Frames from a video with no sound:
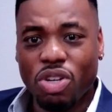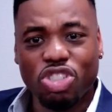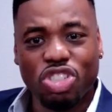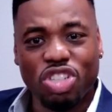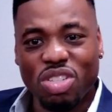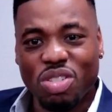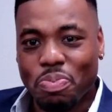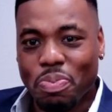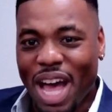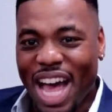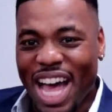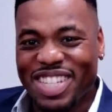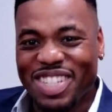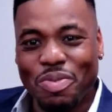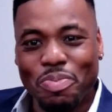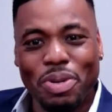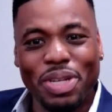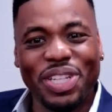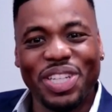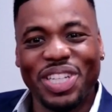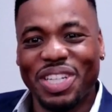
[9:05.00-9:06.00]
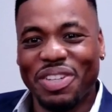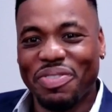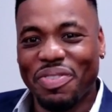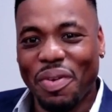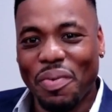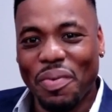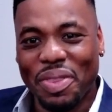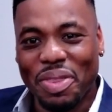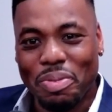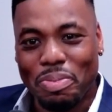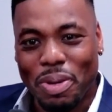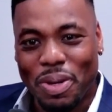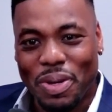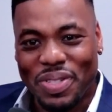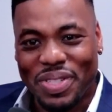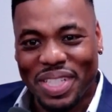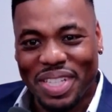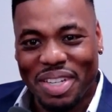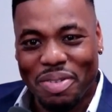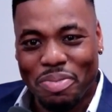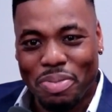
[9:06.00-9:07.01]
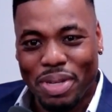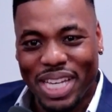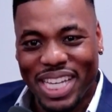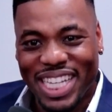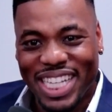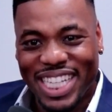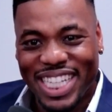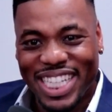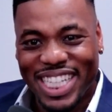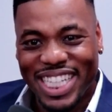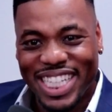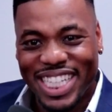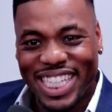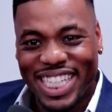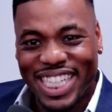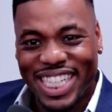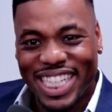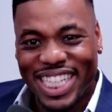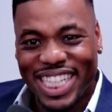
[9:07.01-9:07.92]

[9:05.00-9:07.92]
there's just possibility for what the person could be. The